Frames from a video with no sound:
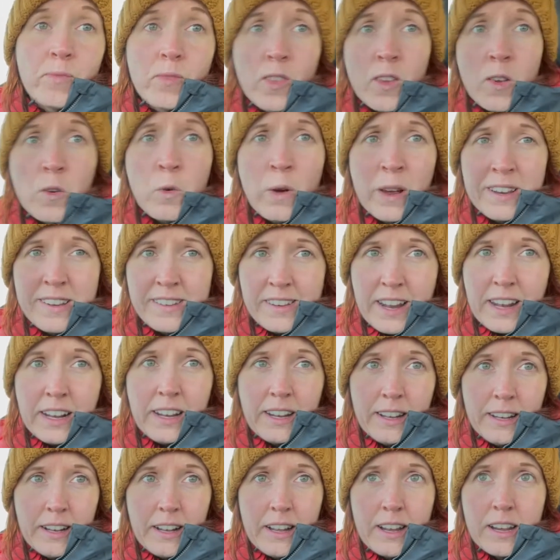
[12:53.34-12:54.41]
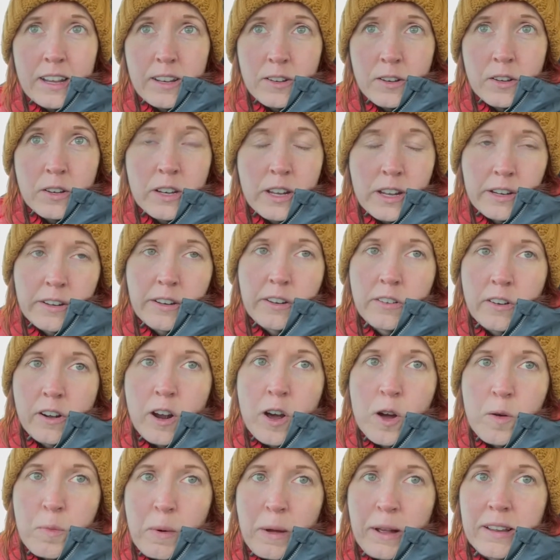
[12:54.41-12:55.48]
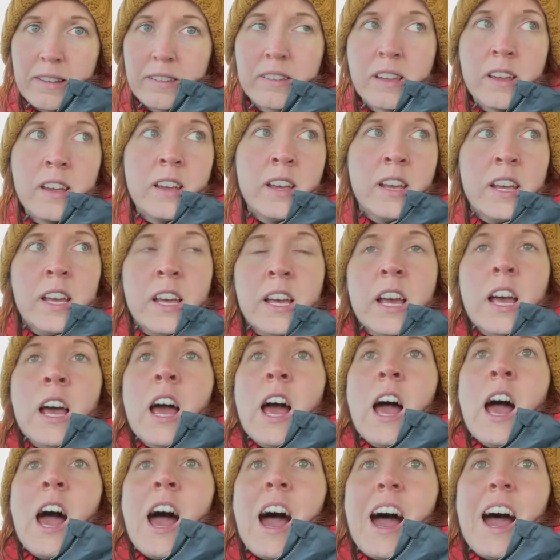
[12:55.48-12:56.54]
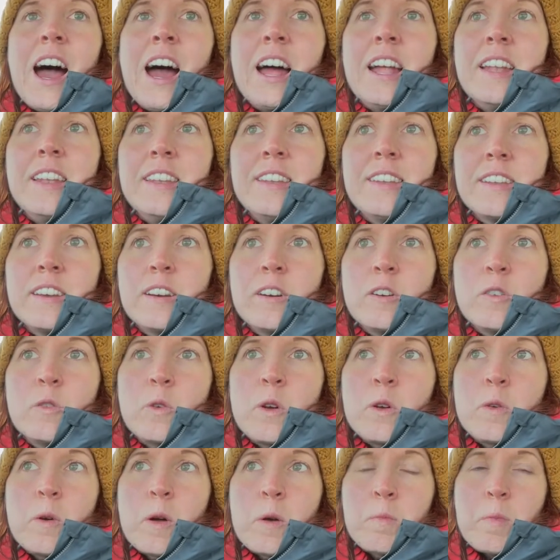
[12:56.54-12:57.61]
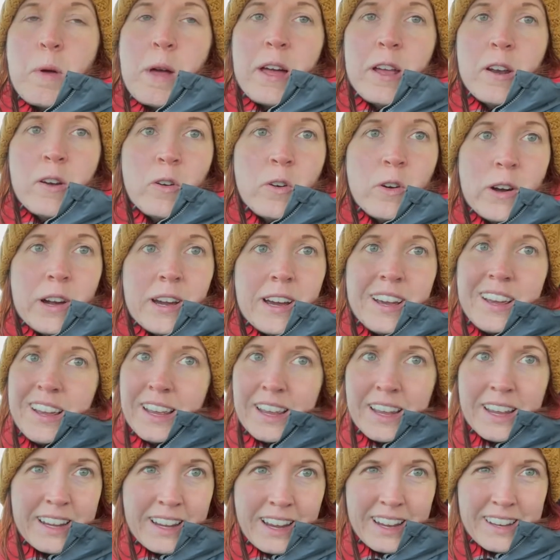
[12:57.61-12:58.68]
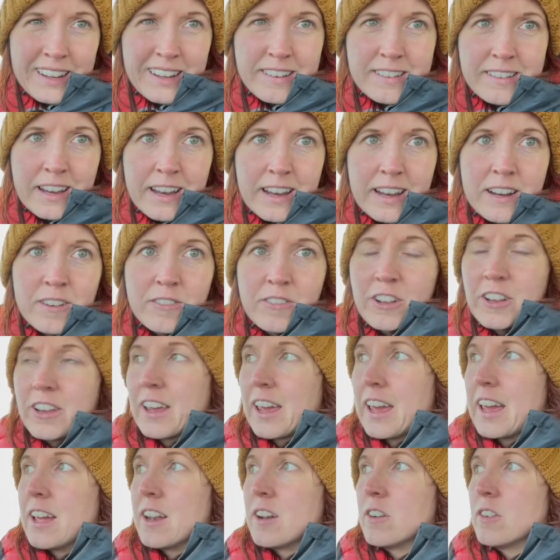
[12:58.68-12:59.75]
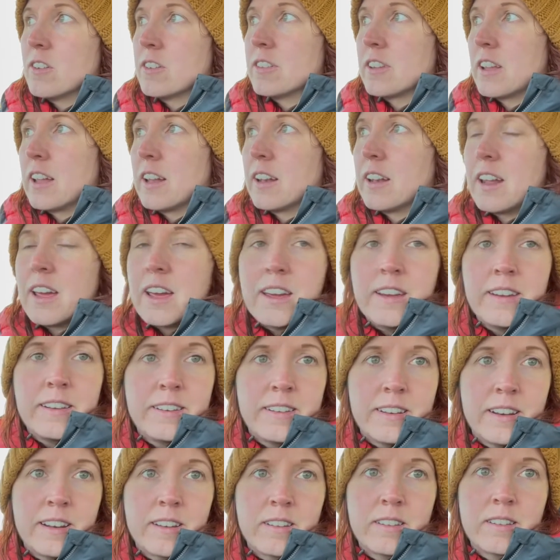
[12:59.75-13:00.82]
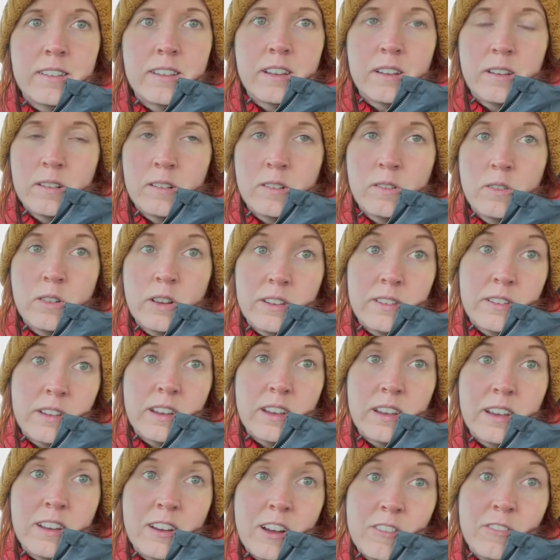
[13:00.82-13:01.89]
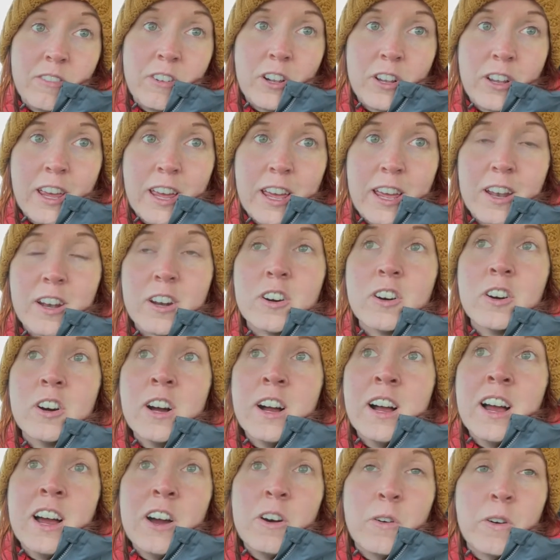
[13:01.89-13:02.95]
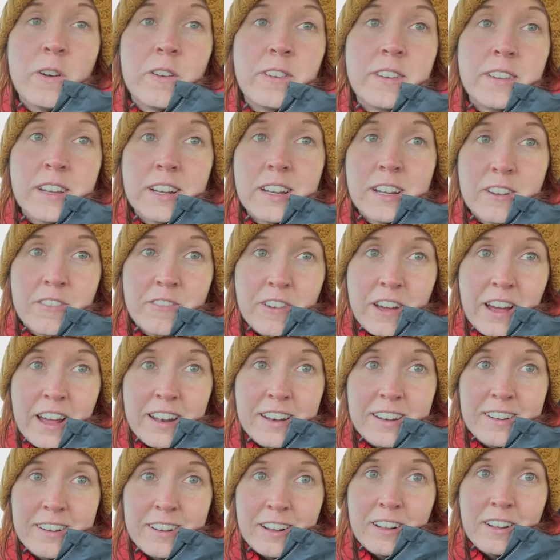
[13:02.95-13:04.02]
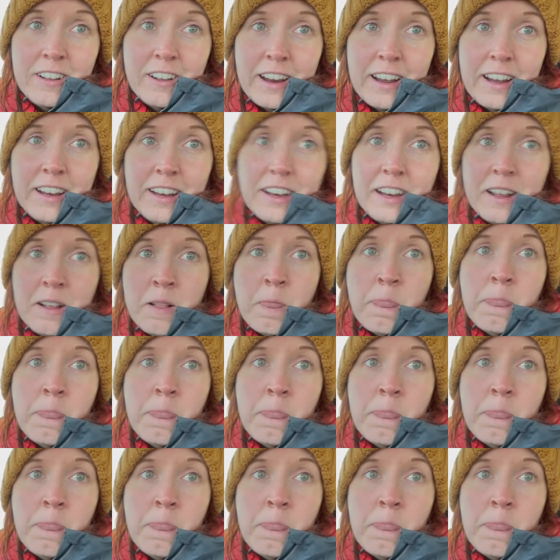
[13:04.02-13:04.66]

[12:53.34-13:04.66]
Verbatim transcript: when Shetland lay down near the tropics and we were part of a kind of chain of volcanoes and Eshaness was a, a volcano. We've seen the vent already